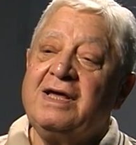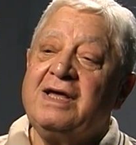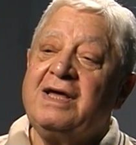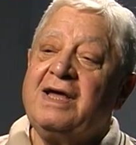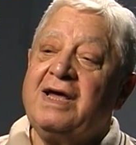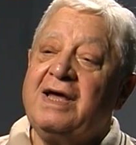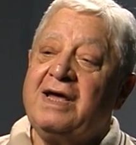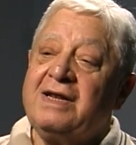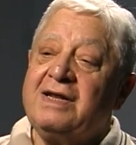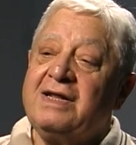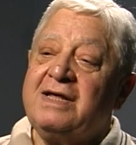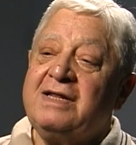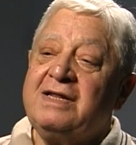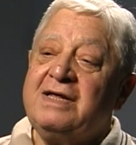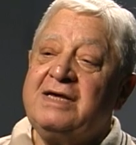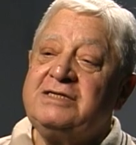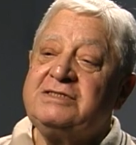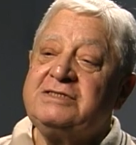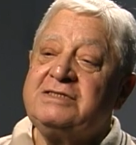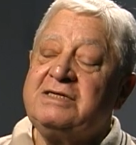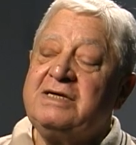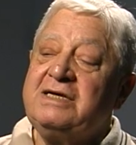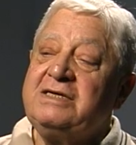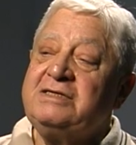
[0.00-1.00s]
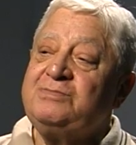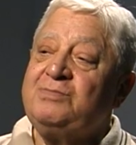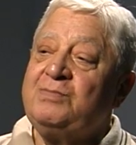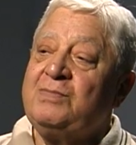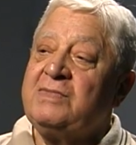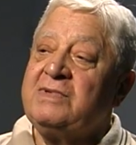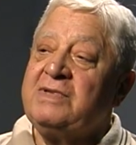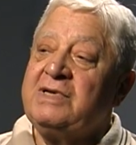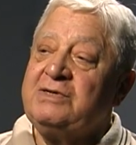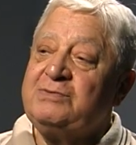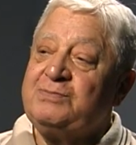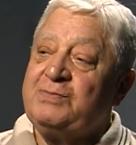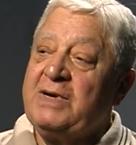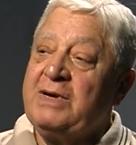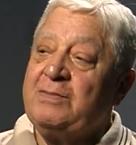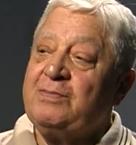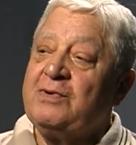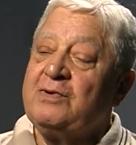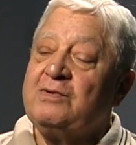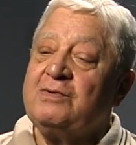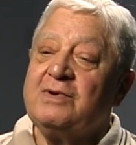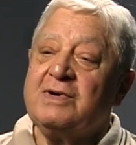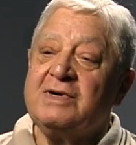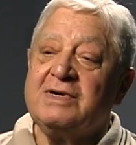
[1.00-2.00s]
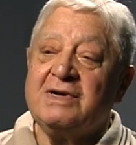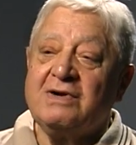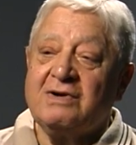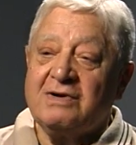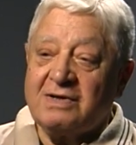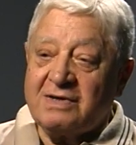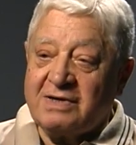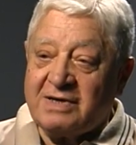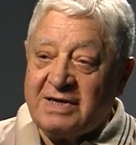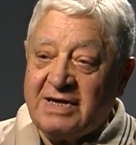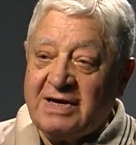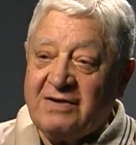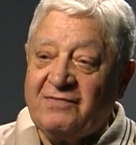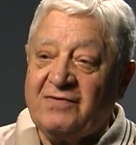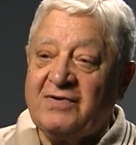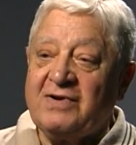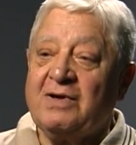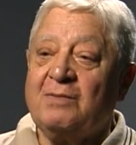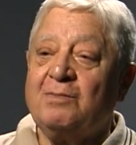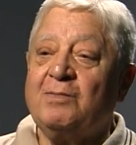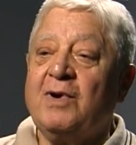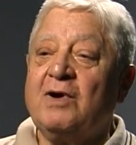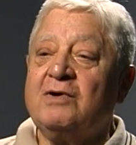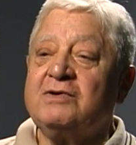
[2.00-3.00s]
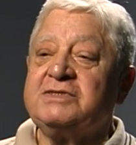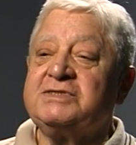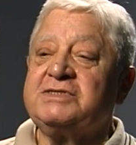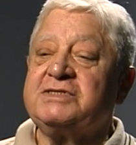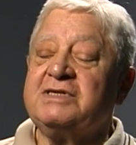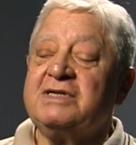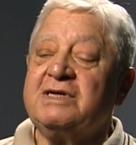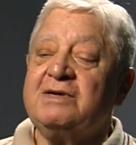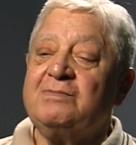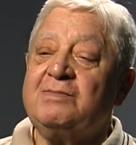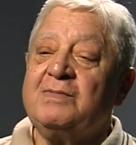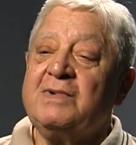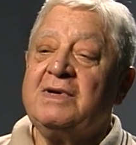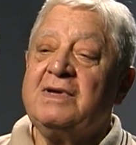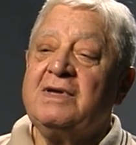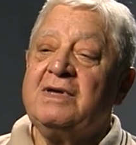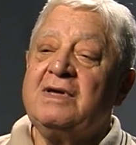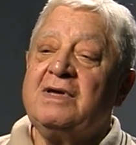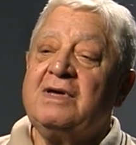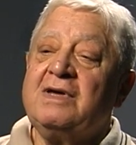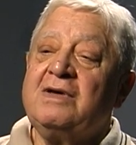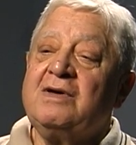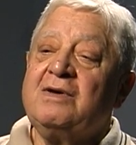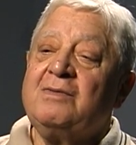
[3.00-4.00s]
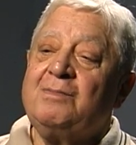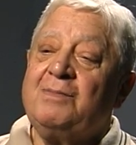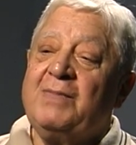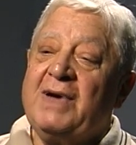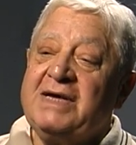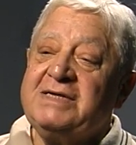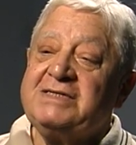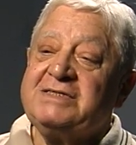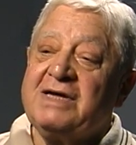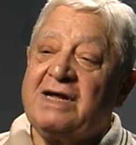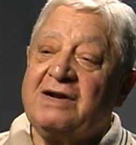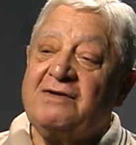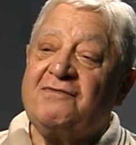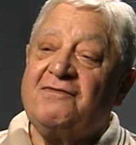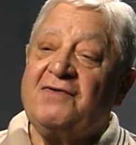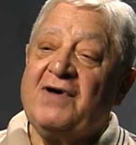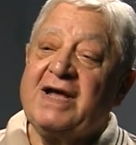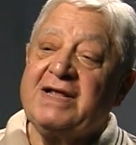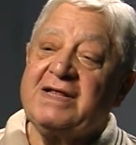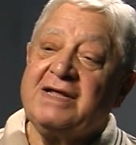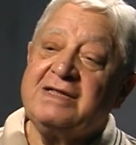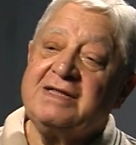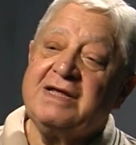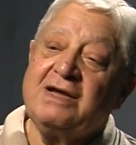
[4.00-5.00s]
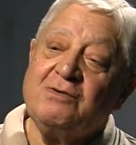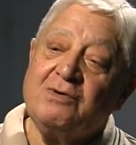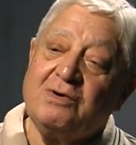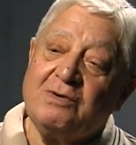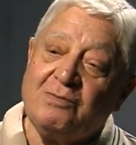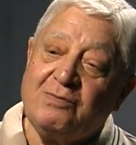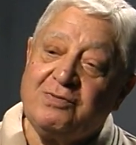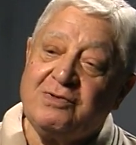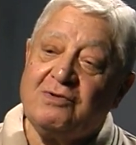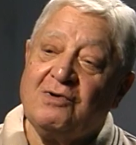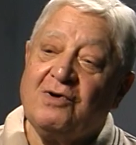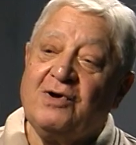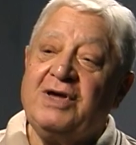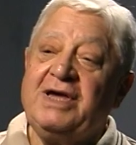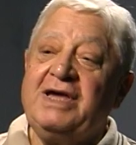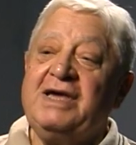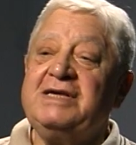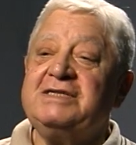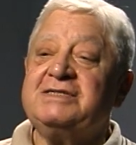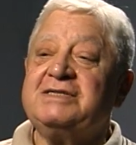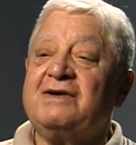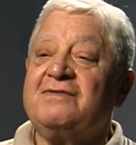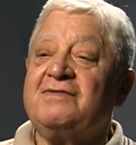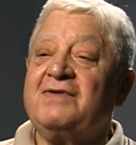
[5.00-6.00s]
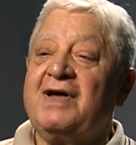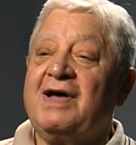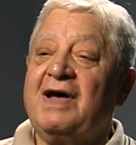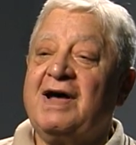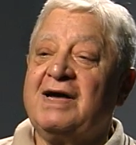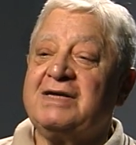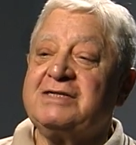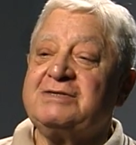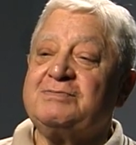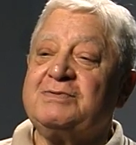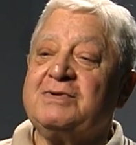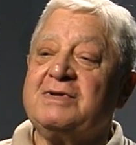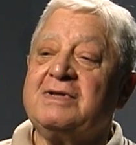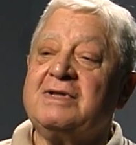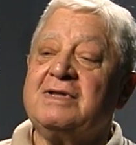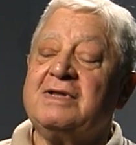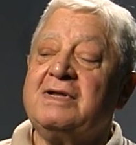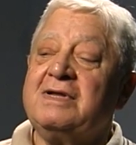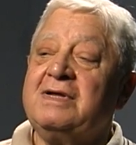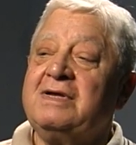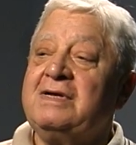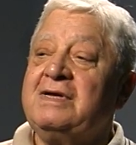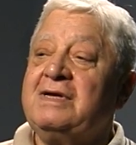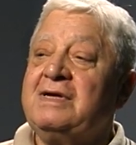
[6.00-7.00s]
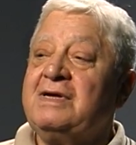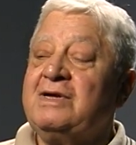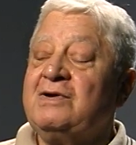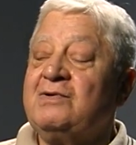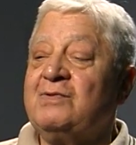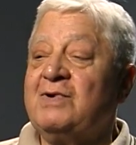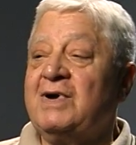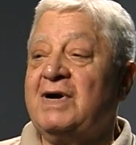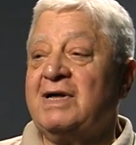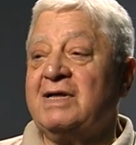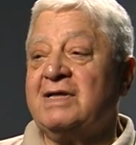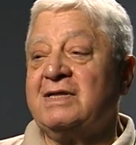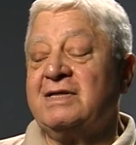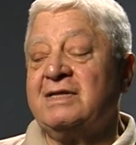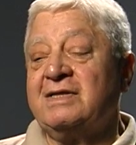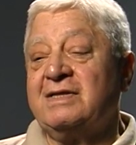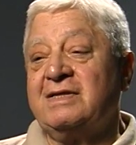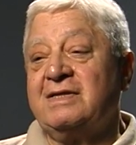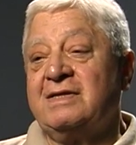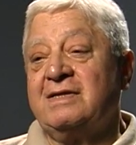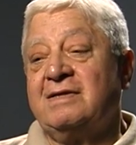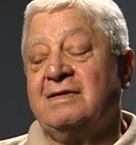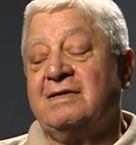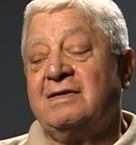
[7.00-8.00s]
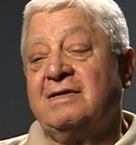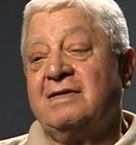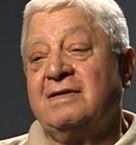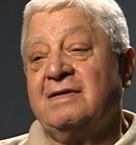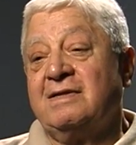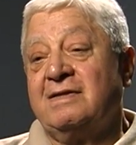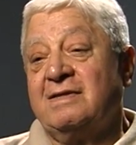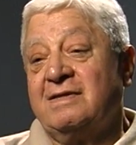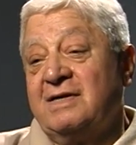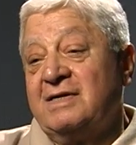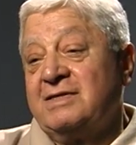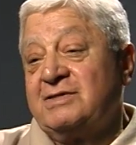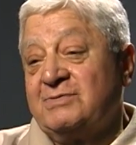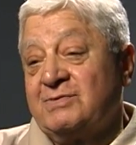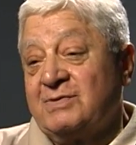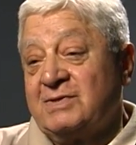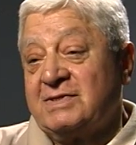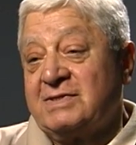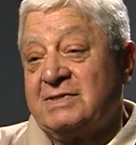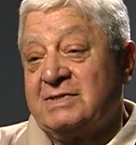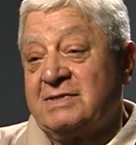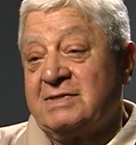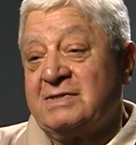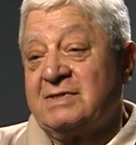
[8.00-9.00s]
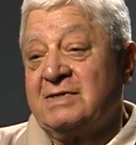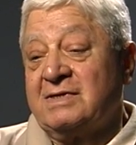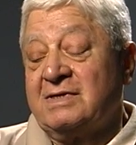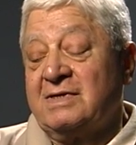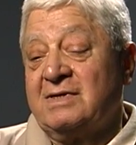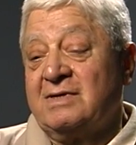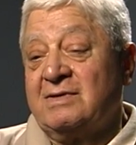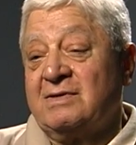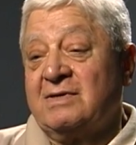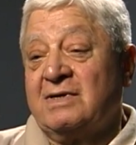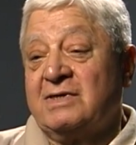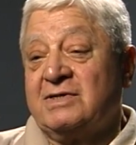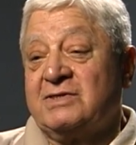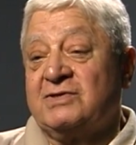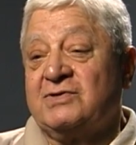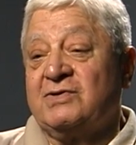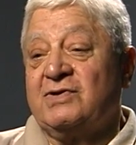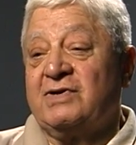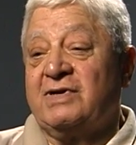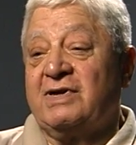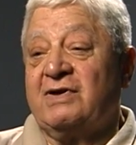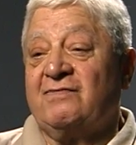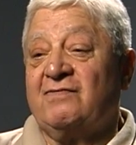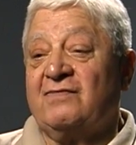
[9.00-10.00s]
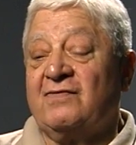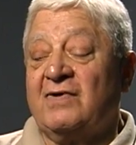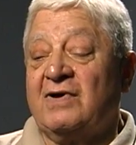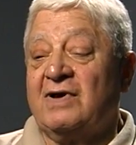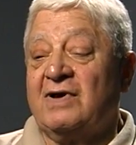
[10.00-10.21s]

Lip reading: and these people were given a boat slip based on the fact that they were employees of the hospital. Well, this was a sort of